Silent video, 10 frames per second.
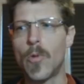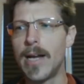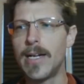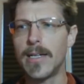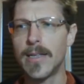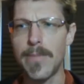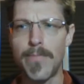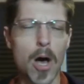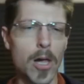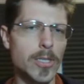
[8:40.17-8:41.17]
Why didn't they
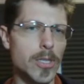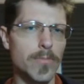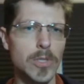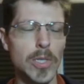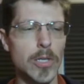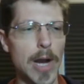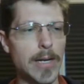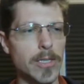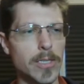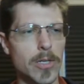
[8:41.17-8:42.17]
polish them to a
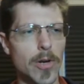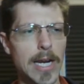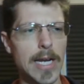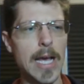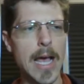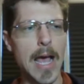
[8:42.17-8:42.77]
greater degree?